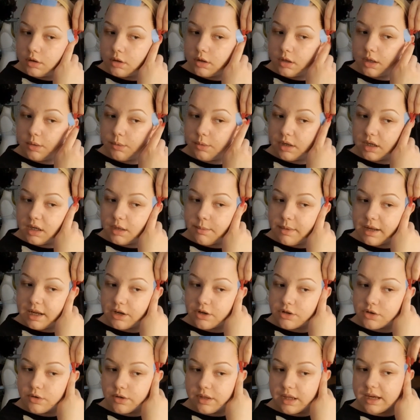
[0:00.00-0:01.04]
And we're going to make
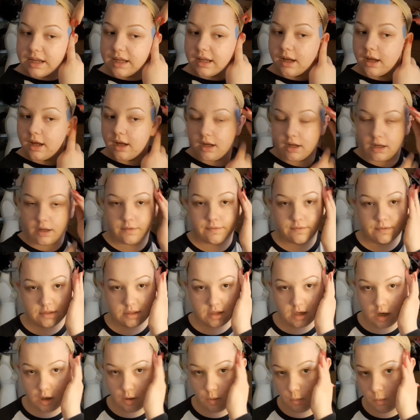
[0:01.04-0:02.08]
sure that it curves
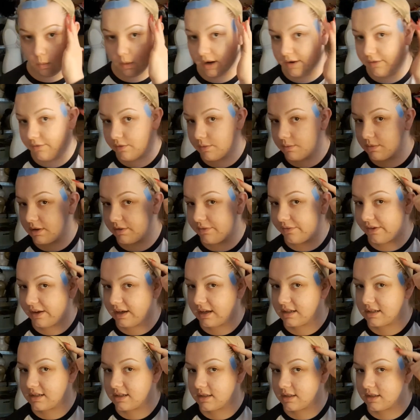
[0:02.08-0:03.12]
away from the
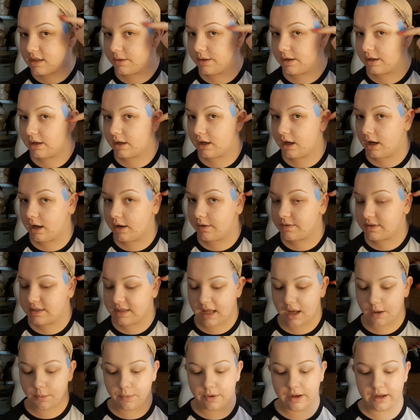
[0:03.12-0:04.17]
face, so it curves
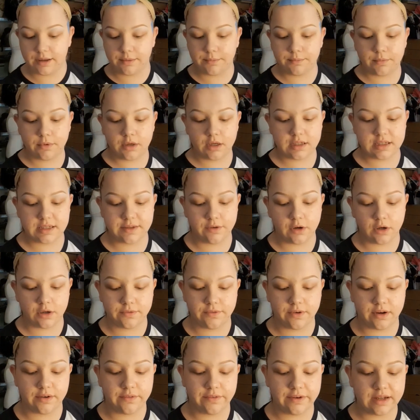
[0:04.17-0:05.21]
that way, because they've got a
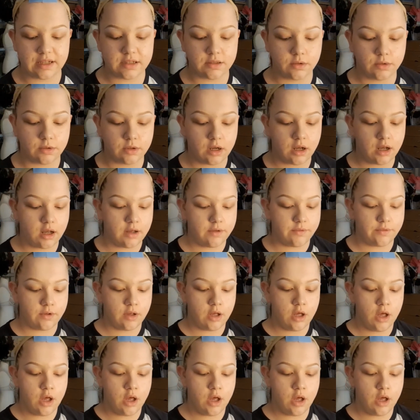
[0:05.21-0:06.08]
very, very subtle curve.